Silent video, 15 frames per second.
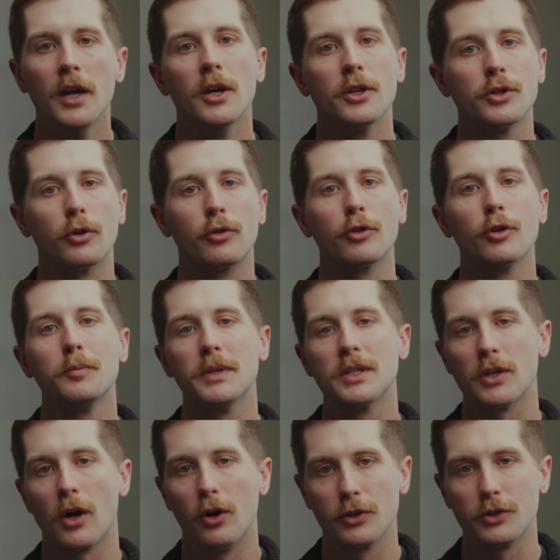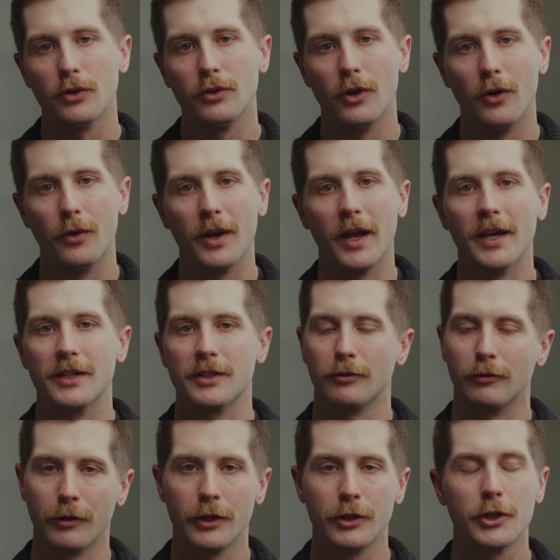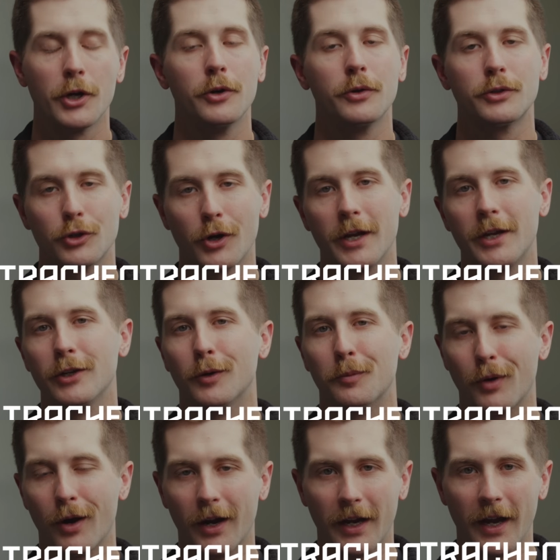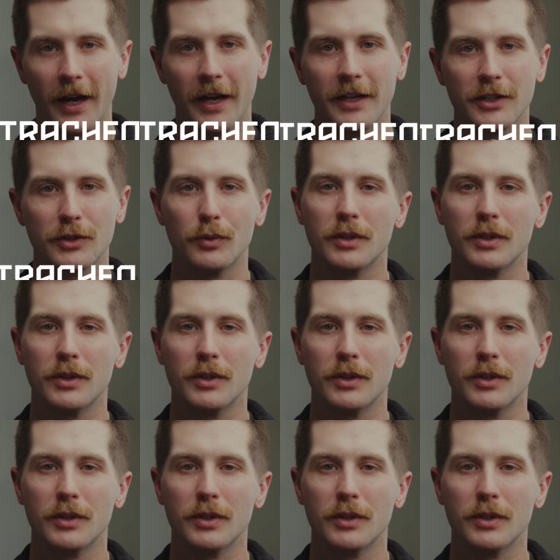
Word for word: So croup is also known as laryngotracheal bronchitis,